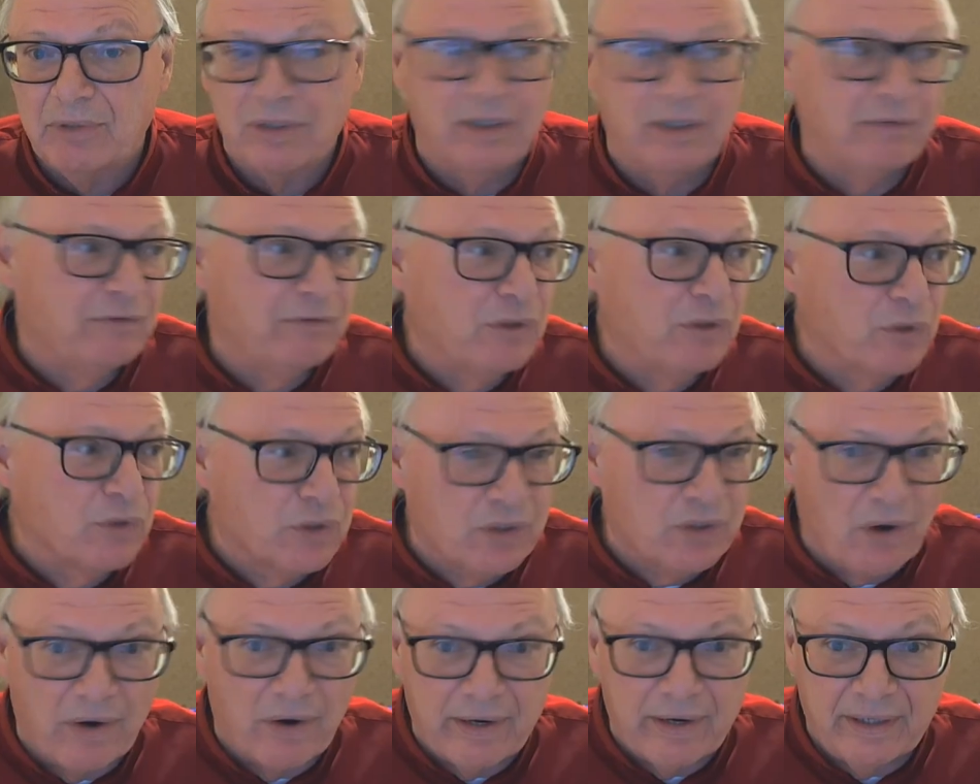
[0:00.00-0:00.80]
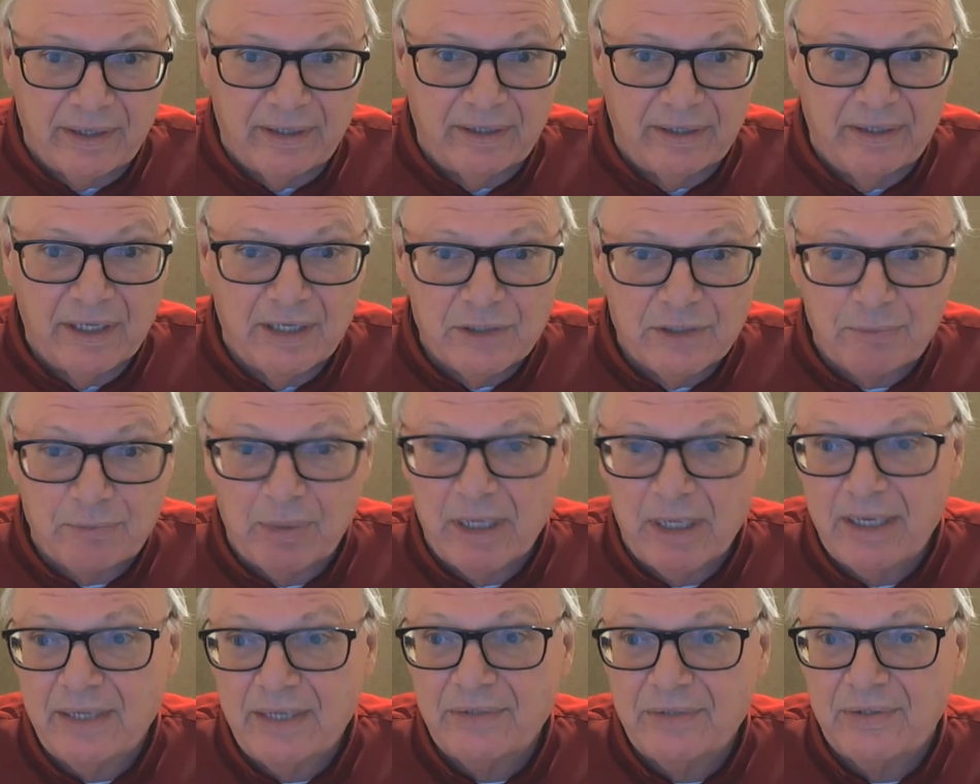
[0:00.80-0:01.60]
That if you started in this
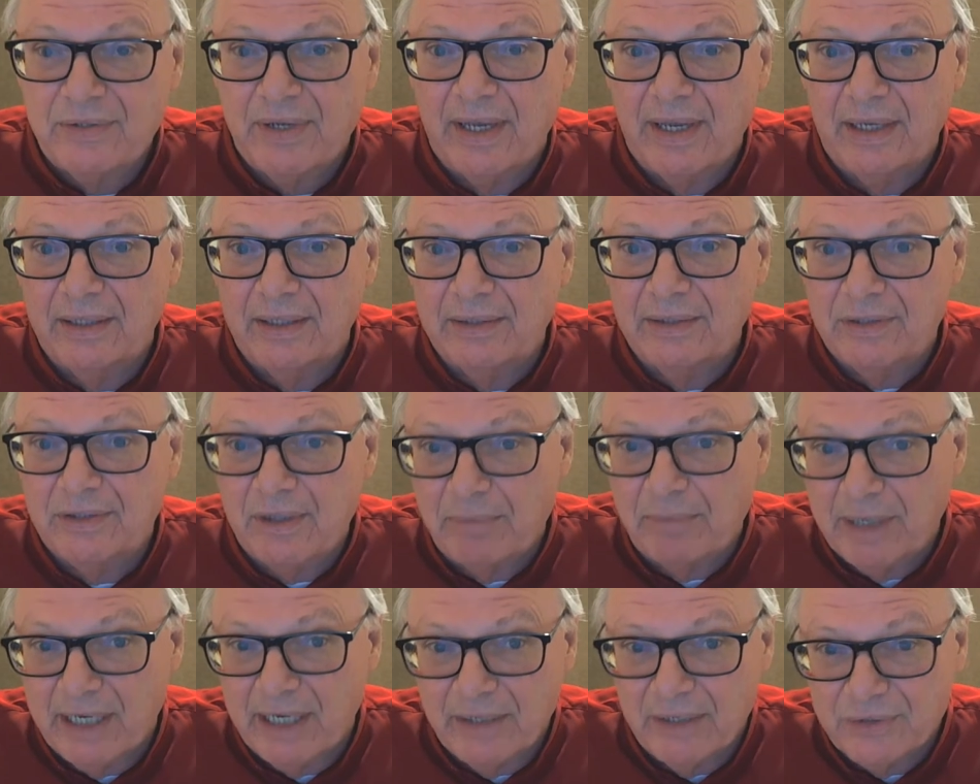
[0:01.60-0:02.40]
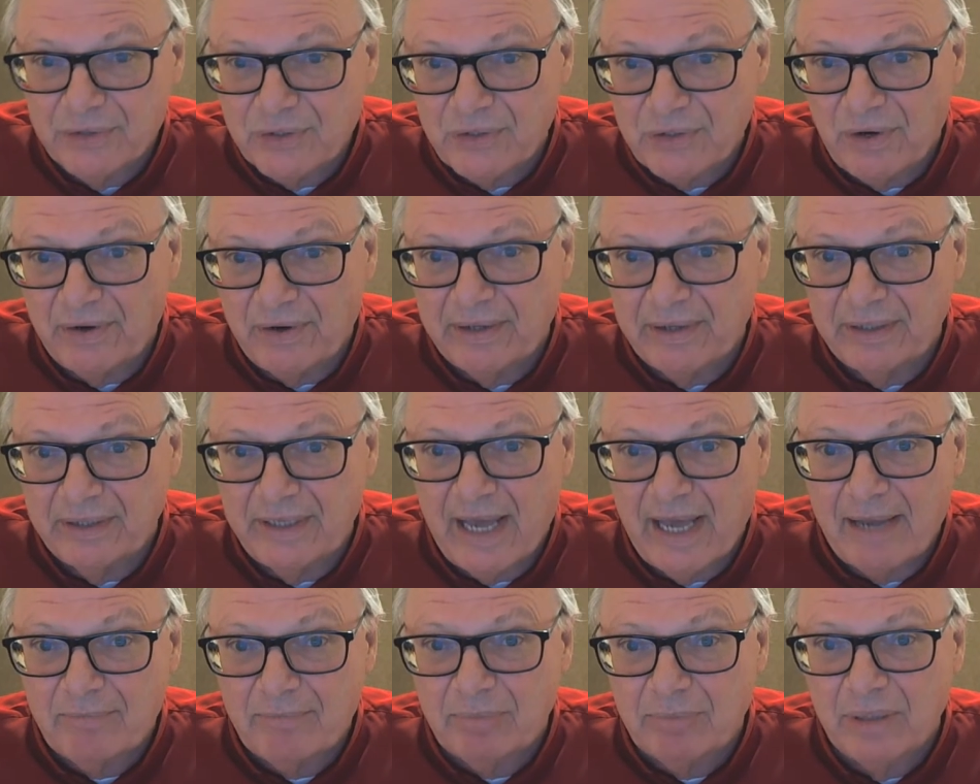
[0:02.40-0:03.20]
place and somebody else started in
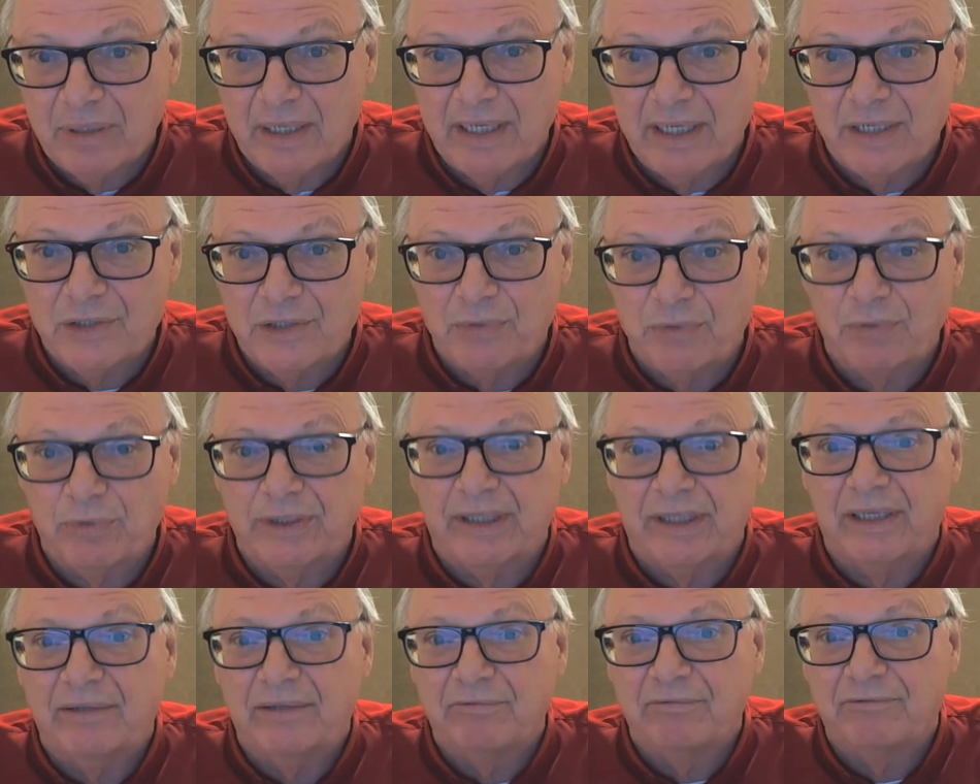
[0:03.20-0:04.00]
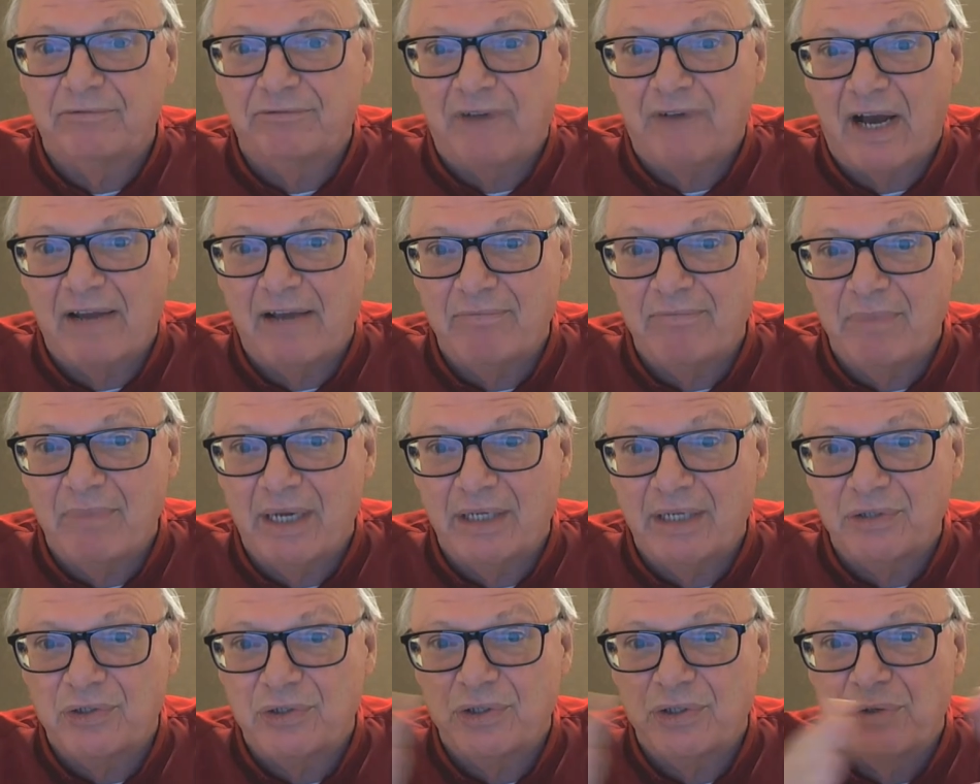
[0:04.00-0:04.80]
that place, within five
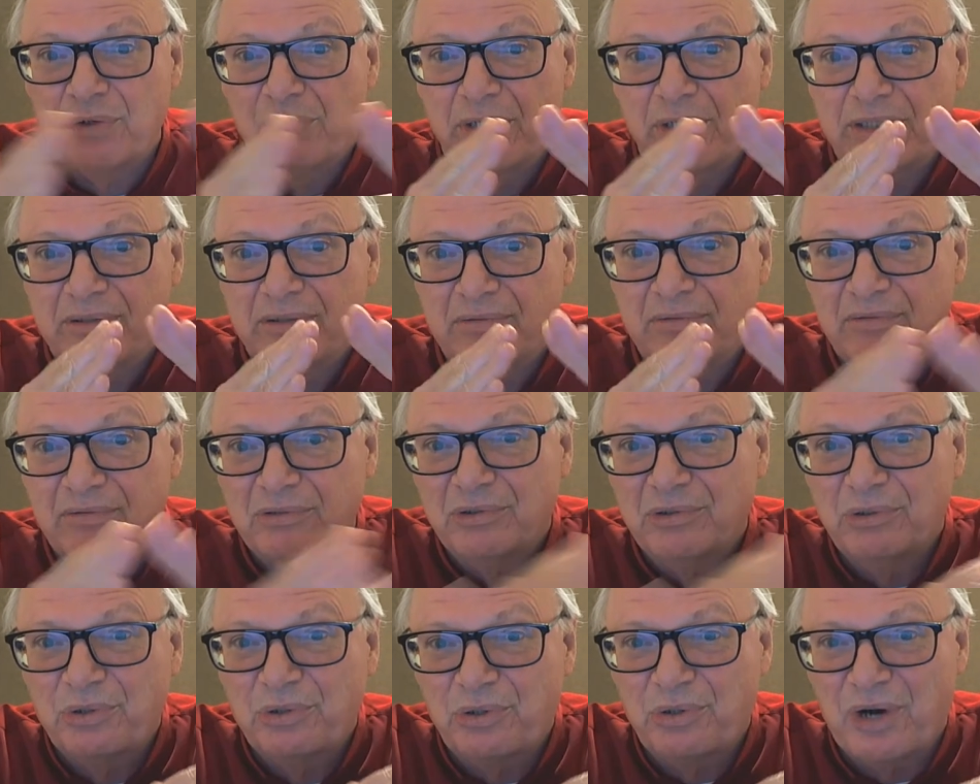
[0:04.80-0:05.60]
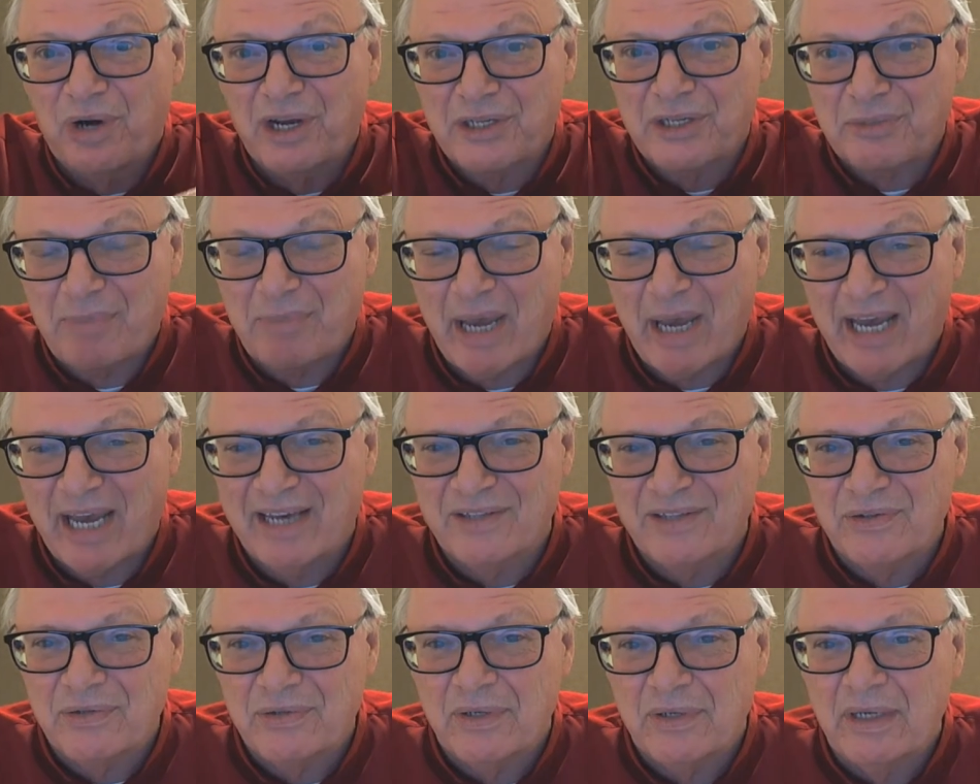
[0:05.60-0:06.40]
minutes you would cross
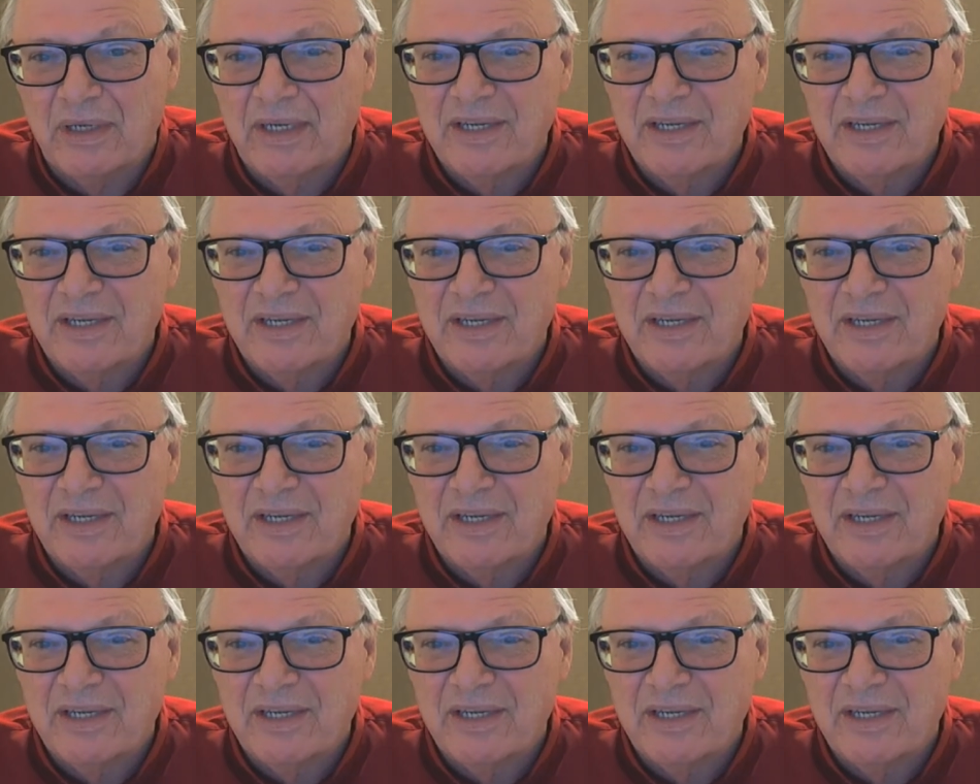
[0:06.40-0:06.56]
paths.